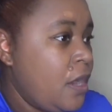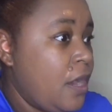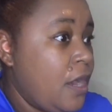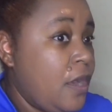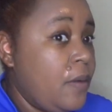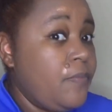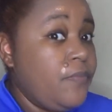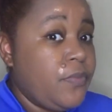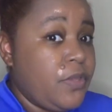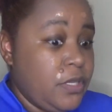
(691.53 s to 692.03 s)

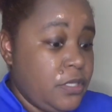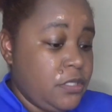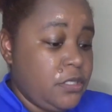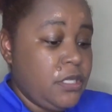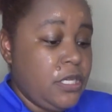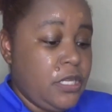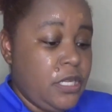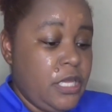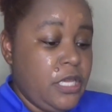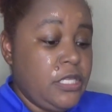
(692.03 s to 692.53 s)
Um, because
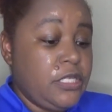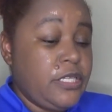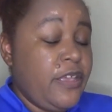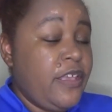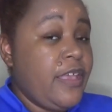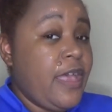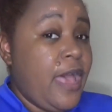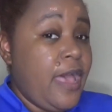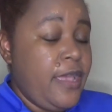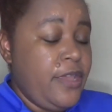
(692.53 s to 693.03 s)
it is
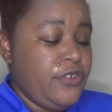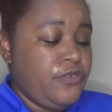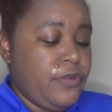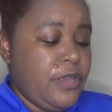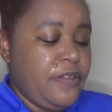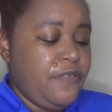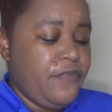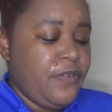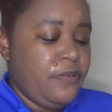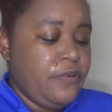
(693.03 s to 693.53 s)
a
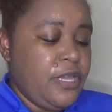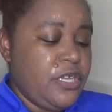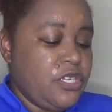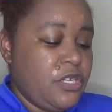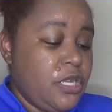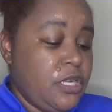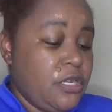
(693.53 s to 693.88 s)
hydrating foundation.